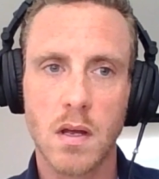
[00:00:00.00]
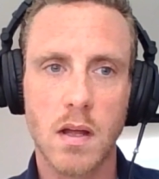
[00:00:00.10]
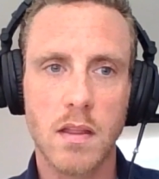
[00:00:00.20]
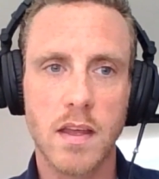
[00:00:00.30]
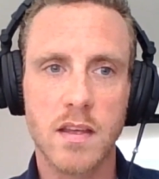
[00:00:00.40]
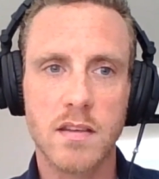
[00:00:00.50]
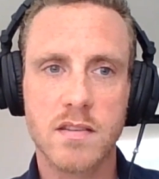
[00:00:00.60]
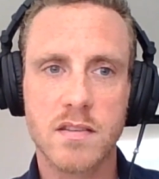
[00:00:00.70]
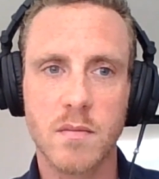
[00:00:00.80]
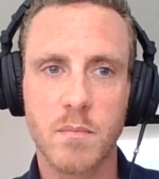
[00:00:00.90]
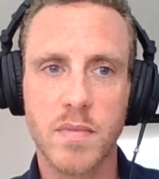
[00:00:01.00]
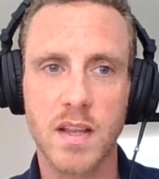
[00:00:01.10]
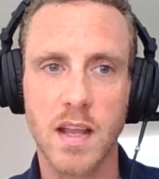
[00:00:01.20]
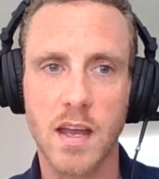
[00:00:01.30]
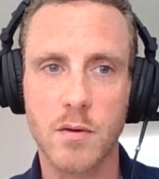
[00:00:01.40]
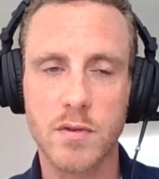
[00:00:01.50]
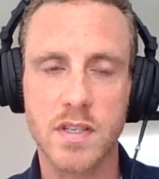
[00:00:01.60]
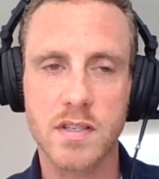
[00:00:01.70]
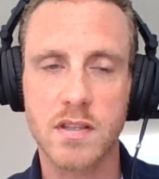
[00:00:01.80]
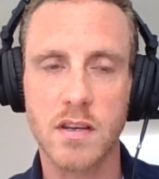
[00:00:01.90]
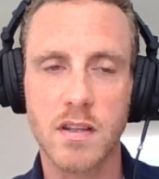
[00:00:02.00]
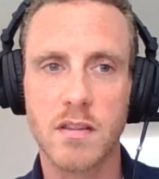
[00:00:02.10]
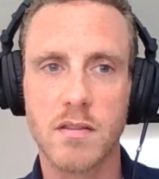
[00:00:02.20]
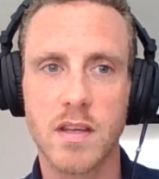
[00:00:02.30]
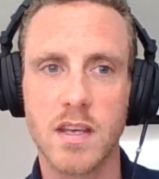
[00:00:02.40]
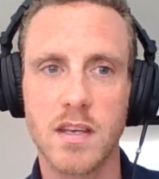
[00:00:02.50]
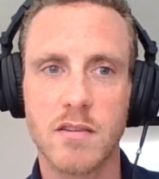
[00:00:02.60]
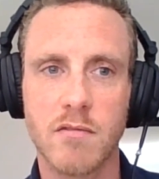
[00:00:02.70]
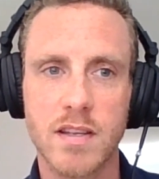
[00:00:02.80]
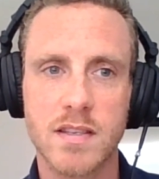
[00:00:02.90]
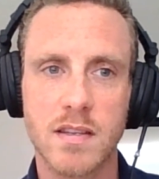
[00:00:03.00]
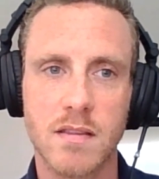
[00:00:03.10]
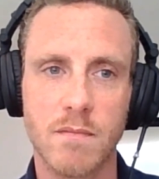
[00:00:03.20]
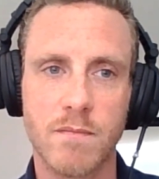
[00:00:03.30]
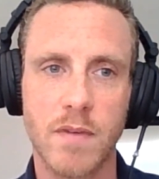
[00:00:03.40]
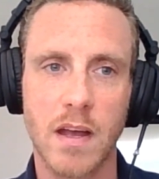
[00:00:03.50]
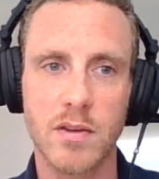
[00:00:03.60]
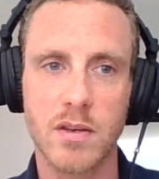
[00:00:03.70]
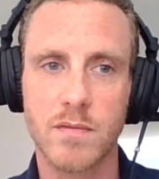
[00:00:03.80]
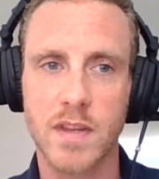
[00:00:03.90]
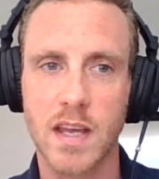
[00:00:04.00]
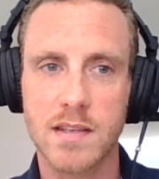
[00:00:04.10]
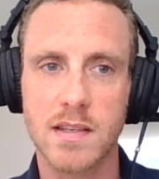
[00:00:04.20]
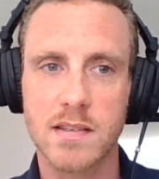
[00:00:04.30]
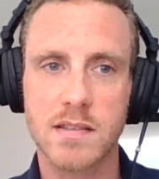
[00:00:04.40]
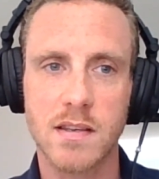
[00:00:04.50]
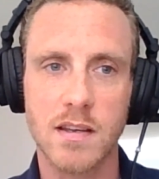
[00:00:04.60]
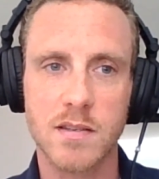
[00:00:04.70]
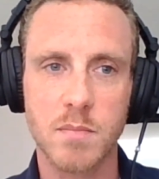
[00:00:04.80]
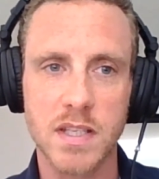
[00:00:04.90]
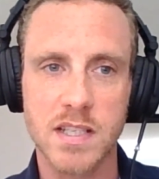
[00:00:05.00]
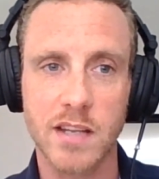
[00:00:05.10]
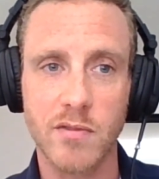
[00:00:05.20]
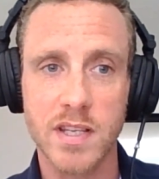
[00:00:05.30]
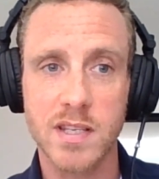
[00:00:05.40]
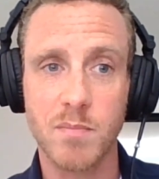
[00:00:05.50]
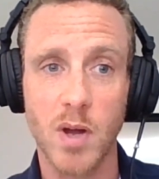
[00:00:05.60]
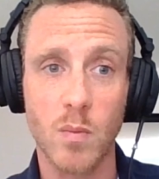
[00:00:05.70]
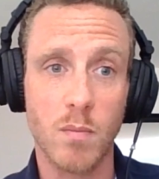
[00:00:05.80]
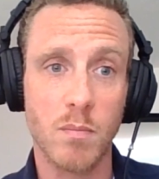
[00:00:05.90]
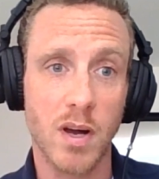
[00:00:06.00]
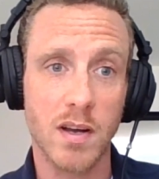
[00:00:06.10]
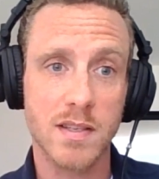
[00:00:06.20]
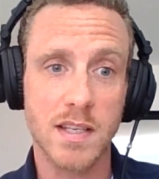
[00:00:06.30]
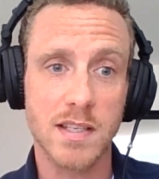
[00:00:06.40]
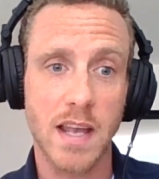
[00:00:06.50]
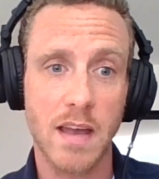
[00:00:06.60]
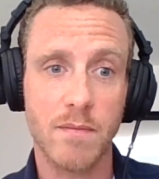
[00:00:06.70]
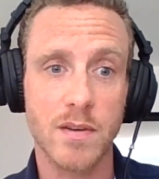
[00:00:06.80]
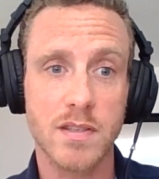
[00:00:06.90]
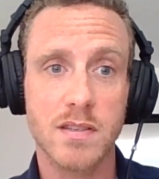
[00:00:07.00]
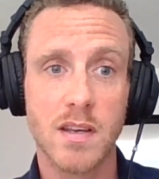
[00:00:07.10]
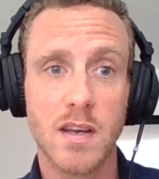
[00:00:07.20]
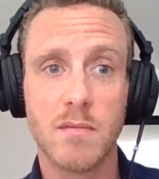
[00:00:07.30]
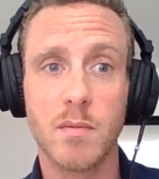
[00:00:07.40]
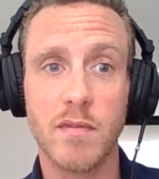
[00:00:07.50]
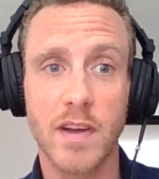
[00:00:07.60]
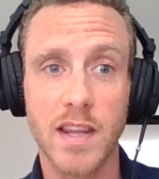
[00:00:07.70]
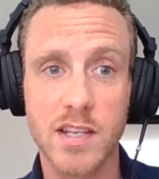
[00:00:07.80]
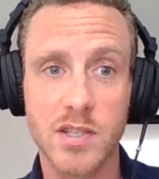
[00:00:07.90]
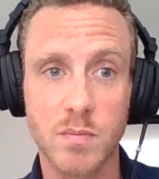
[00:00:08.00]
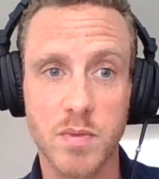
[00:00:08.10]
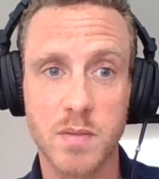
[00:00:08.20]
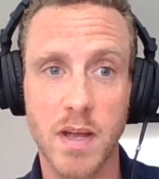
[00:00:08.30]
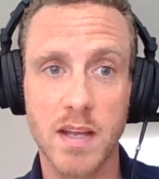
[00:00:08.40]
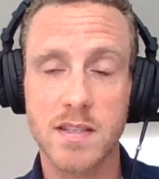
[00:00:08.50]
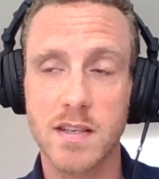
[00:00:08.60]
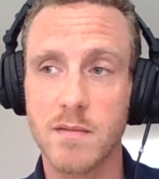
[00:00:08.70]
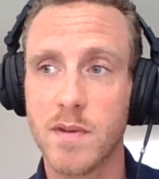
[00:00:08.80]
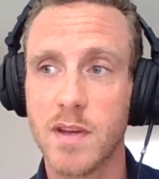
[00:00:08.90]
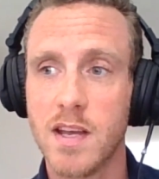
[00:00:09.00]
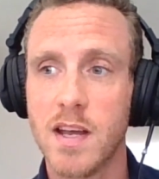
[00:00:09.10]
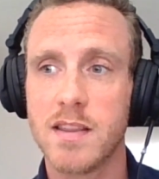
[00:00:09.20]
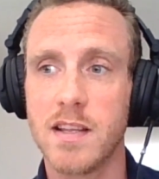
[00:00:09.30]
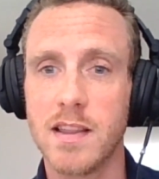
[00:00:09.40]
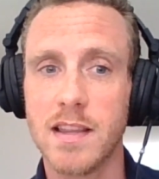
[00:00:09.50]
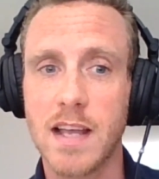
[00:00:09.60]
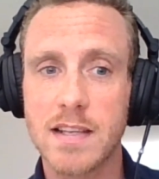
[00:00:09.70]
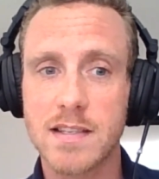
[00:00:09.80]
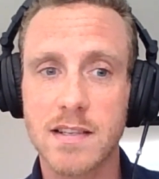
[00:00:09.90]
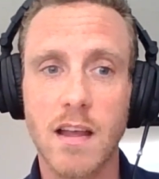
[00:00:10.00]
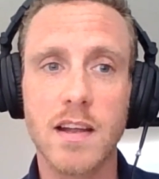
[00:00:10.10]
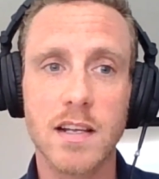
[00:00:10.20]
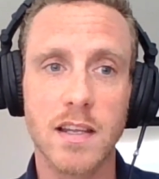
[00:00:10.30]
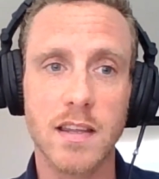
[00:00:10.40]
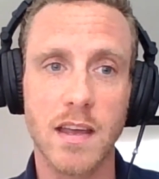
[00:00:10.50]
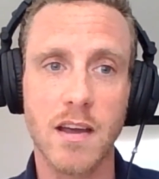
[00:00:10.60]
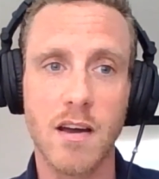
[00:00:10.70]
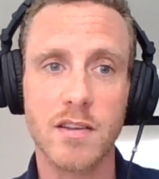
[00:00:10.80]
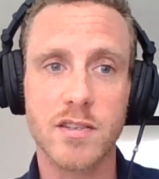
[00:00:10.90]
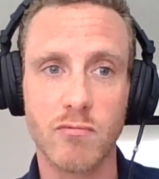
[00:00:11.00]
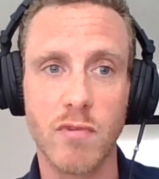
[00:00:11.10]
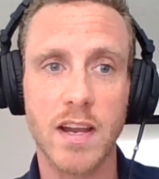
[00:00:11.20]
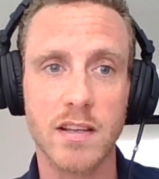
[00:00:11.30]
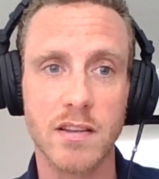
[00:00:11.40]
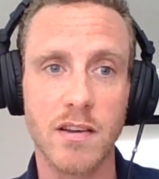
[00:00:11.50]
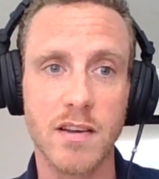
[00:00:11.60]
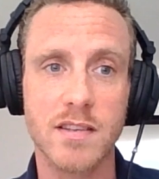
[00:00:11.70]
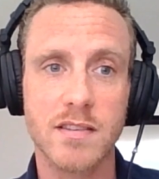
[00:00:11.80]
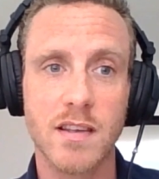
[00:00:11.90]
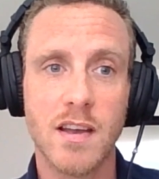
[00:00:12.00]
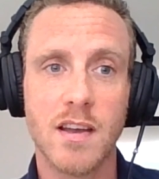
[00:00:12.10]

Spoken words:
I think something else is that the greater the value of the assets that has been generated by one party's efforts from a financial perspective, the less likely they are to recognise